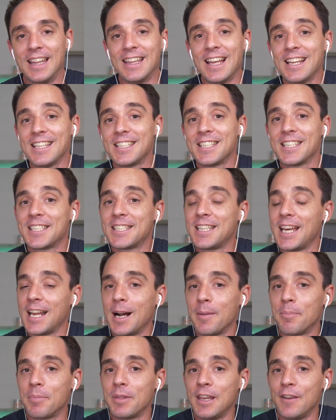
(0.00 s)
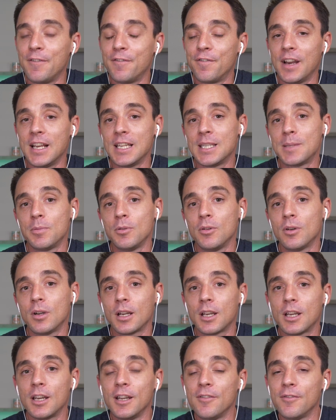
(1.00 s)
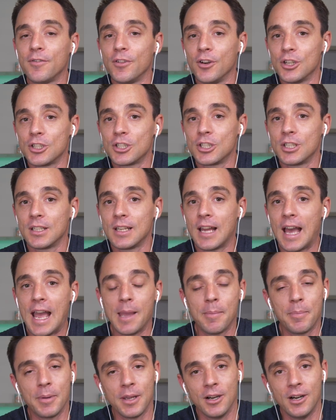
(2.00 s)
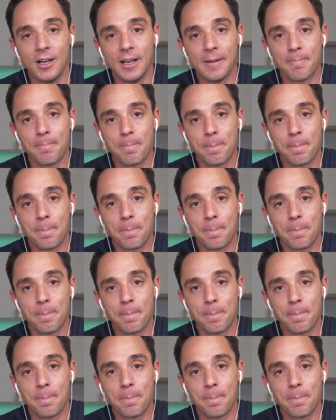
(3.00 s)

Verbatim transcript: that is to set up the Facebook Conversion API.